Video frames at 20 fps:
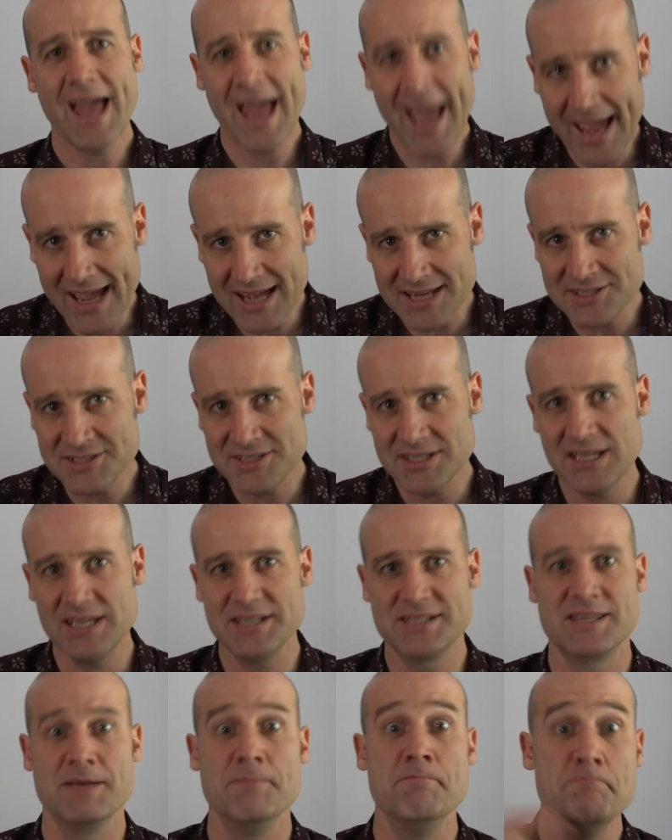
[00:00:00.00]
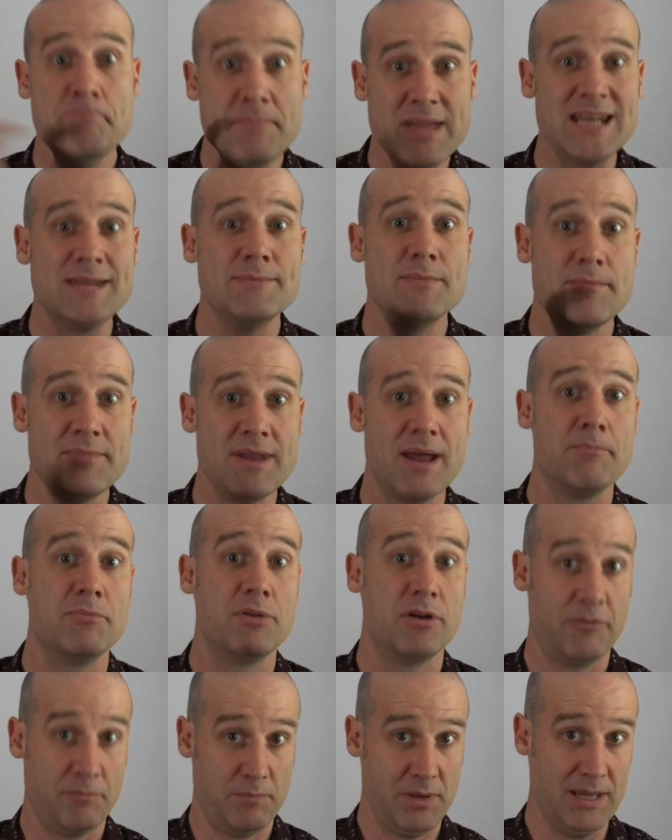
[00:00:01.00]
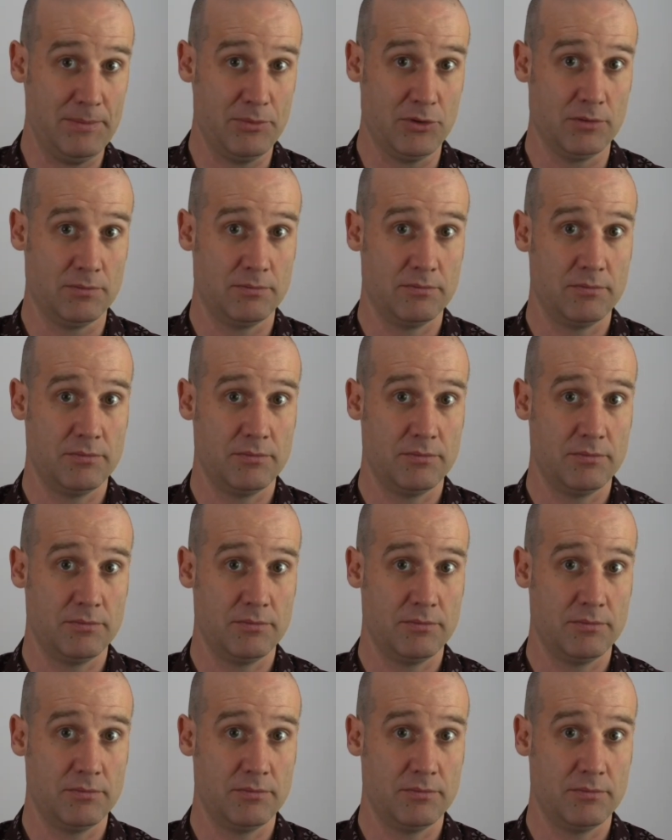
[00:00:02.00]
And it's the minimum number of people.